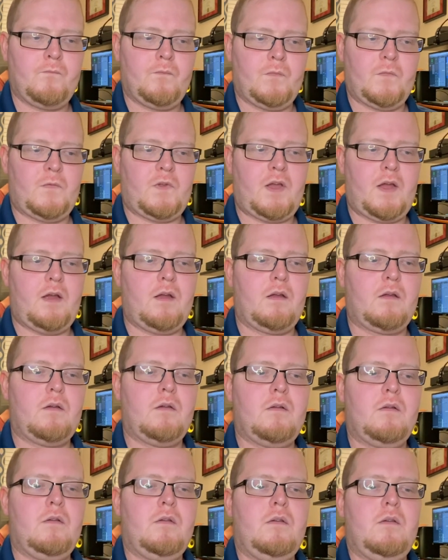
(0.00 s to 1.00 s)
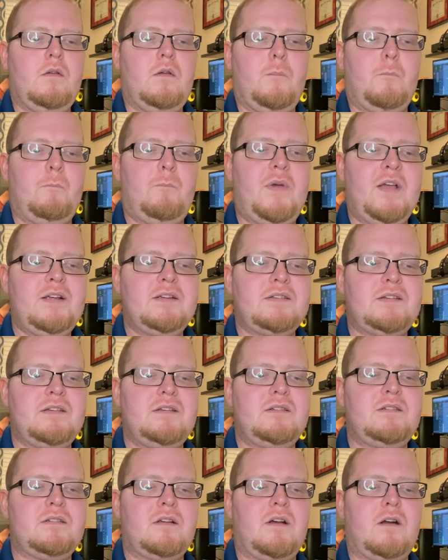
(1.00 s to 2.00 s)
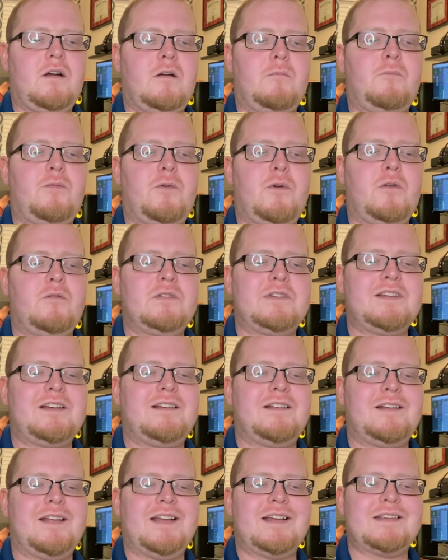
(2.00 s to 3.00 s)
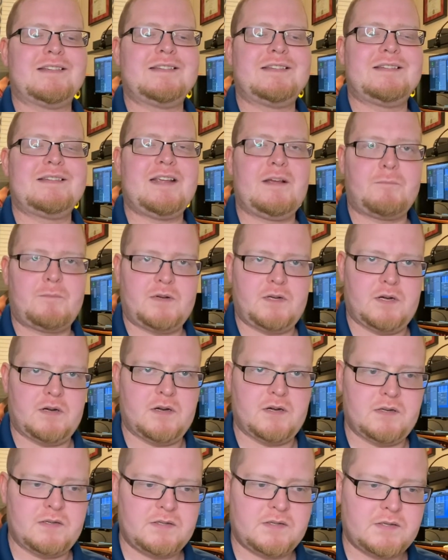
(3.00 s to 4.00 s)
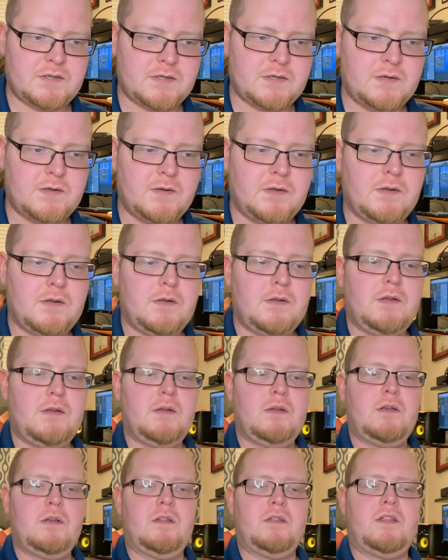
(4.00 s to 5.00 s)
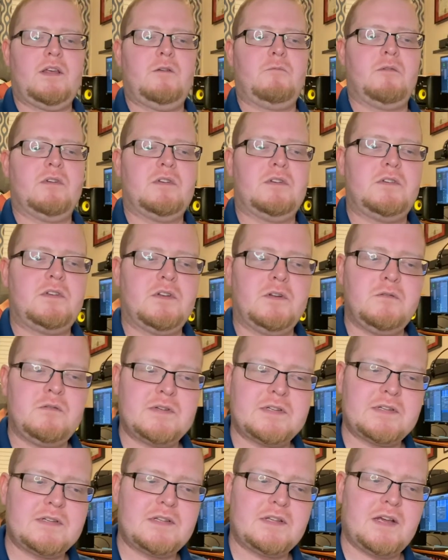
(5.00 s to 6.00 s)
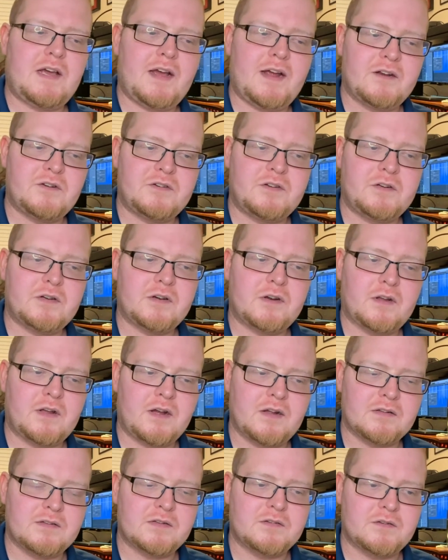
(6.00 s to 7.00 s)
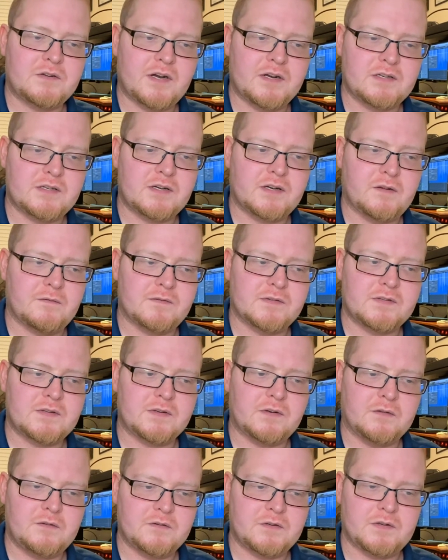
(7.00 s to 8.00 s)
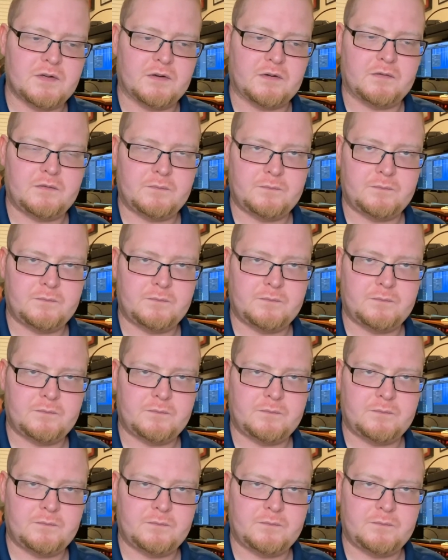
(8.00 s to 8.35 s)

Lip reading: Okay. Bases are proton acceptors. They reduce the hydrogen concentration of a solution.